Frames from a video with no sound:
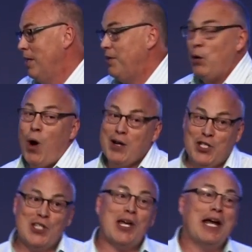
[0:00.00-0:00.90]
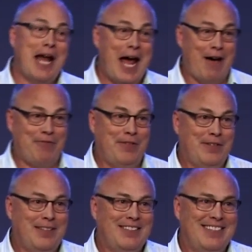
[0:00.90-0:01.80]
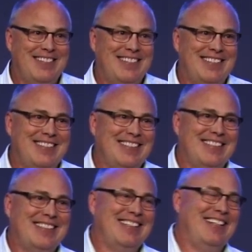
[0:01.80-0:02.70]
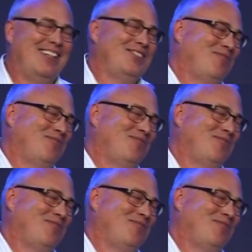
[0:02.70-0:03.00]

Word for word: They watched the second half. Yeah.